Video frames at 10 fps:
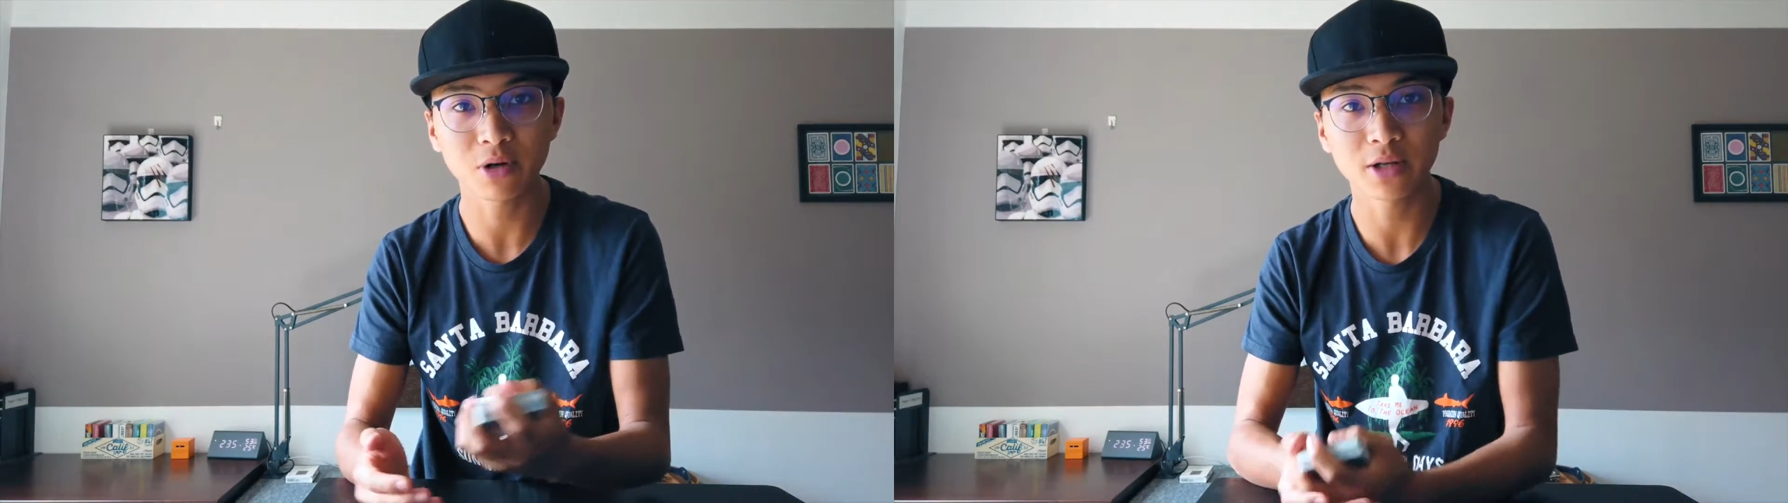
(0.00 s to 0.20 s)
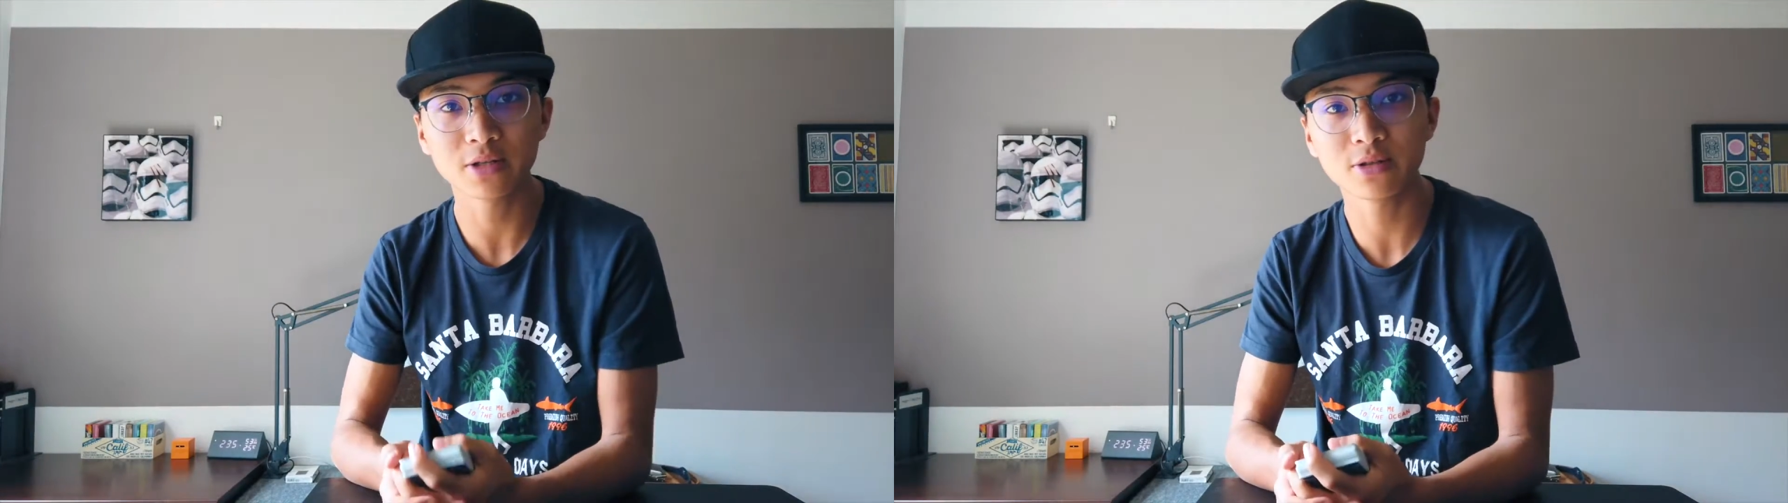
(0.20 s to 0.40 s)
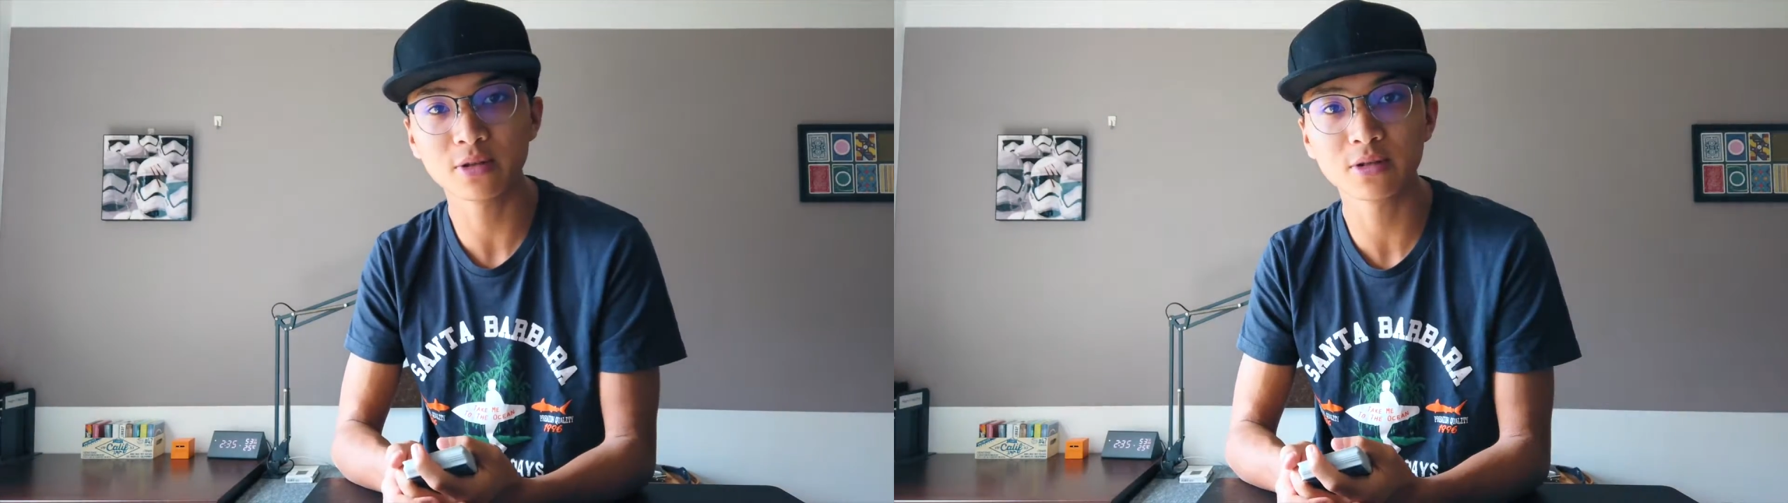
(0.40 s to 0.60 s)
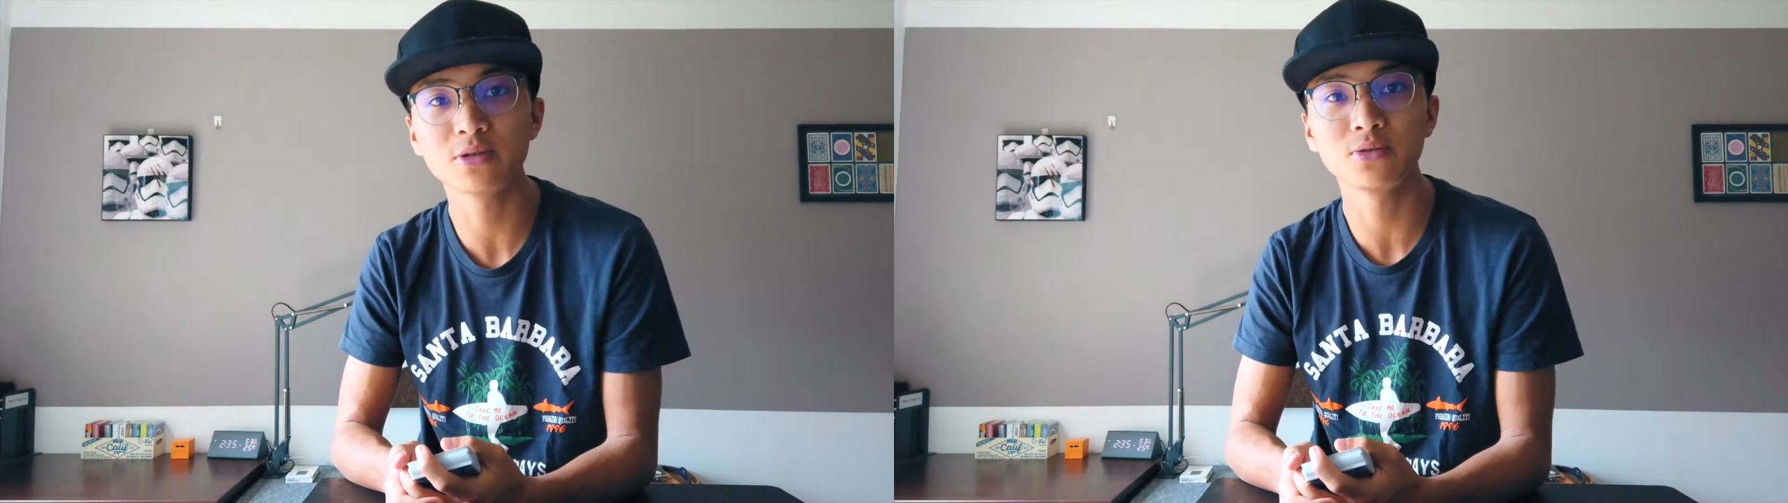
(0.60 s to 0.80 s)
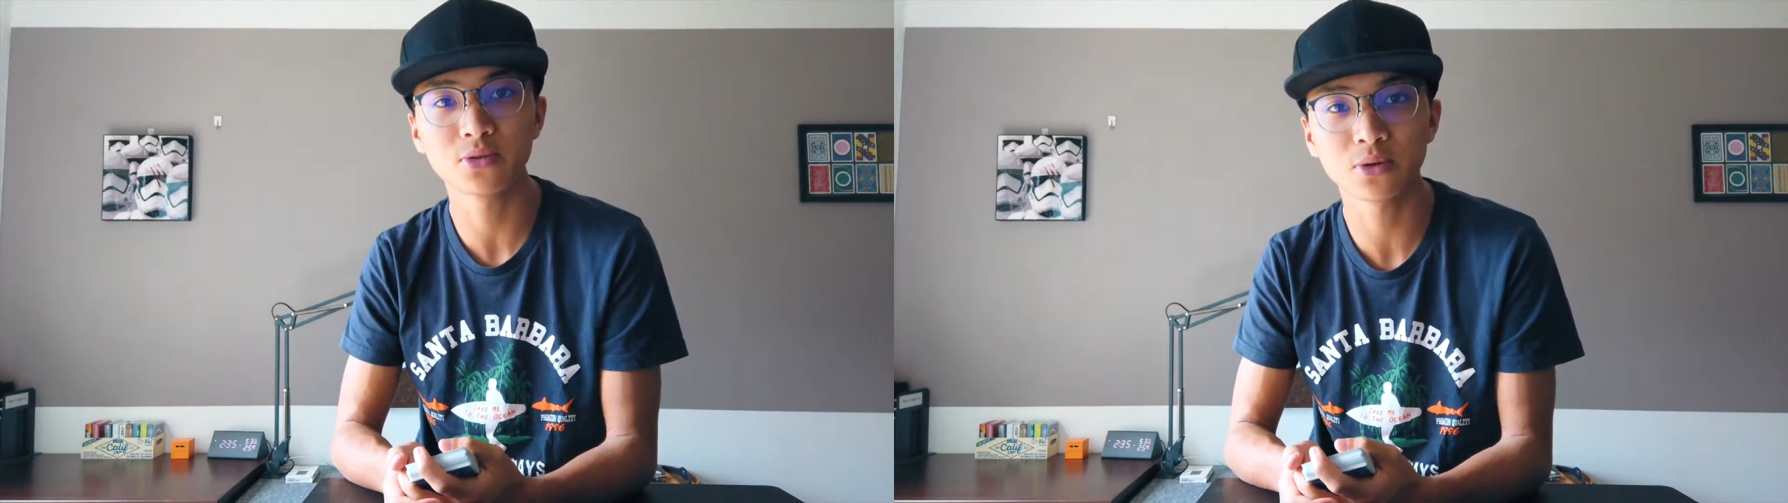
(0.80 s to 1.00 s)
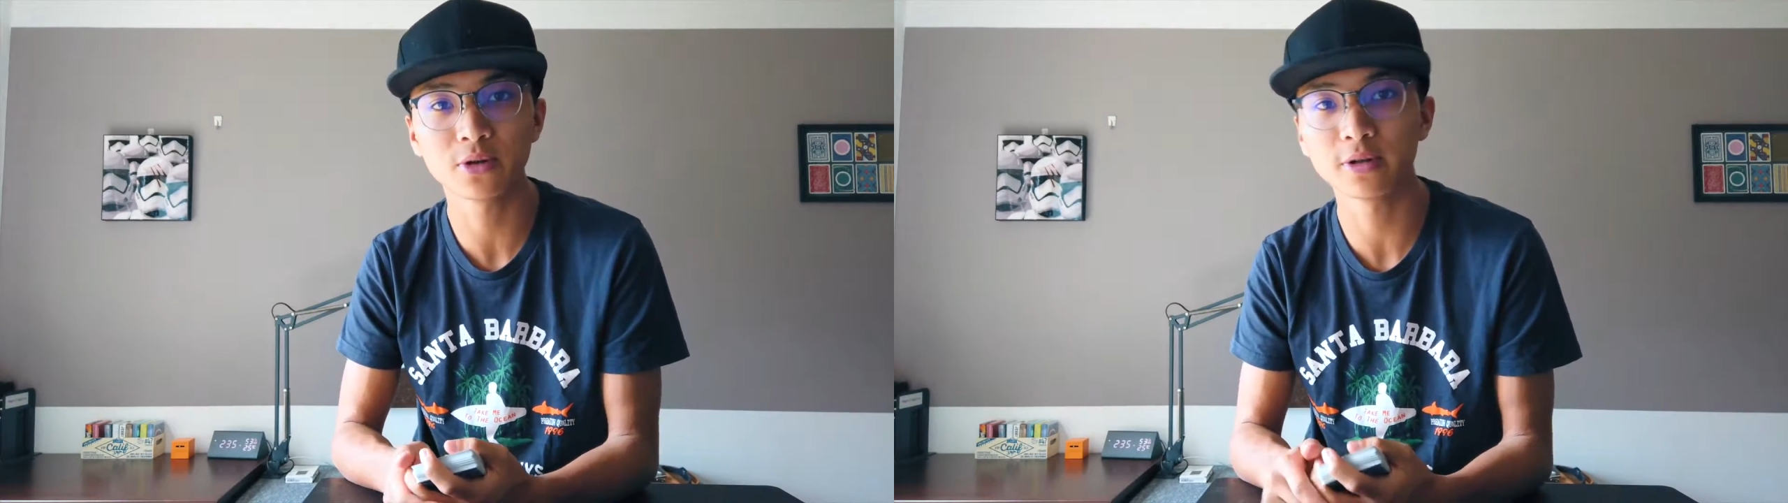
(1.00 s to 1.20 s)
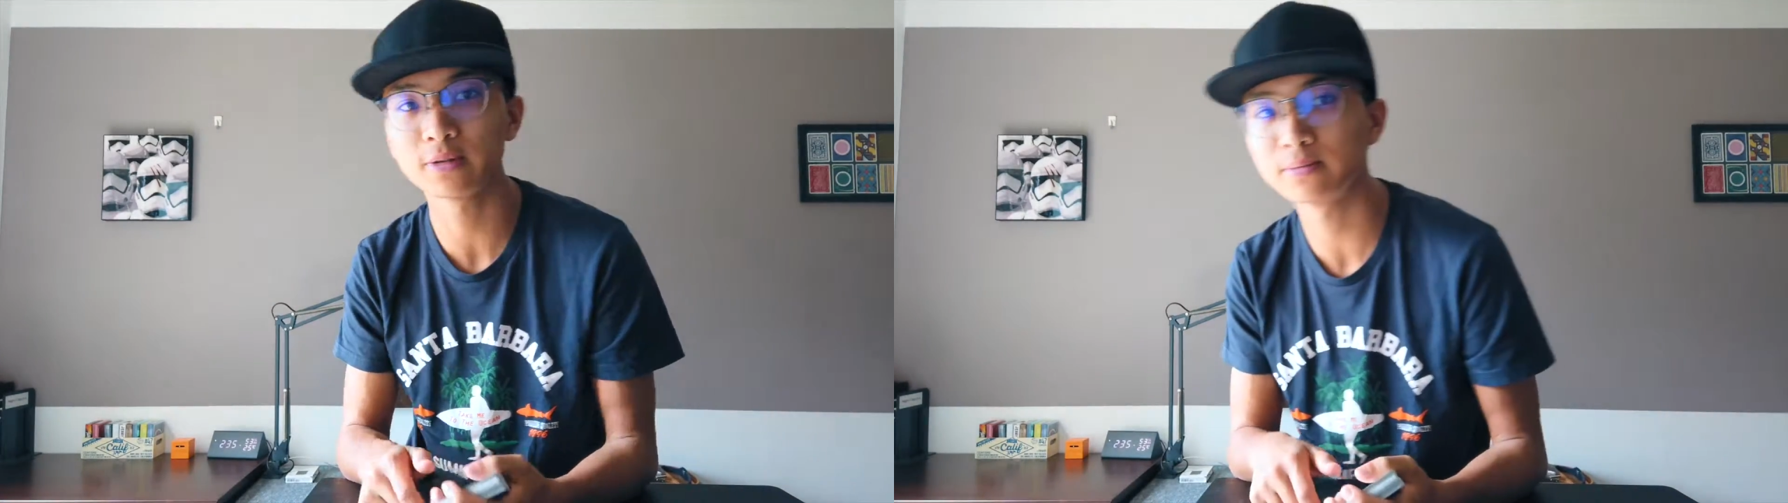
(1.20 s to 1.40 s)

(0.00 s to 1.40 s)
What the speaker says: right into the tutorial.